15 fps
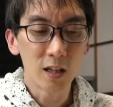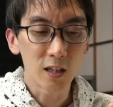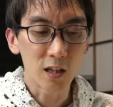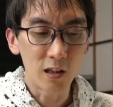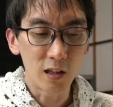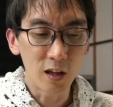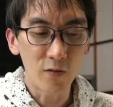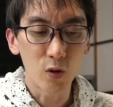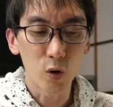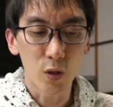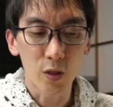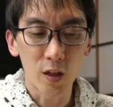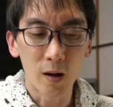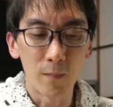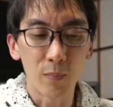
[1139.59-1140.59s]
to leave your
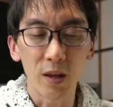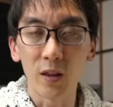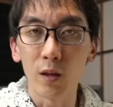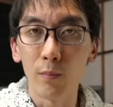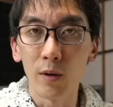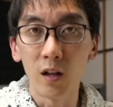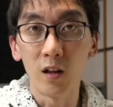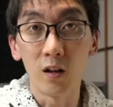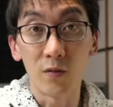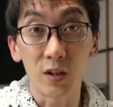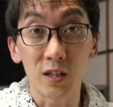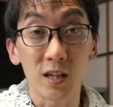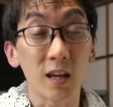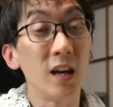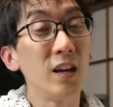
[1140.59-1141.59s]
thumb in the middle of the stick.